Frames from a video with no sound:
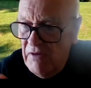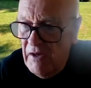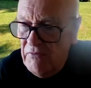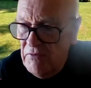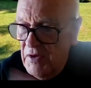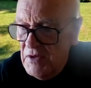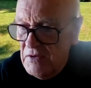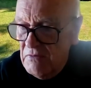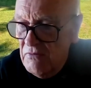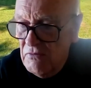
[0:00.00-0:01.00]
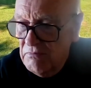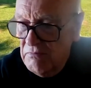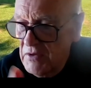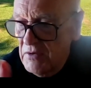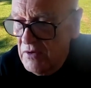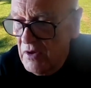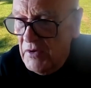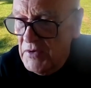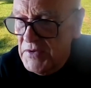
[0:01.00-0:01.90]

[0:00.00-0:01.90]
$100,000 or $1 million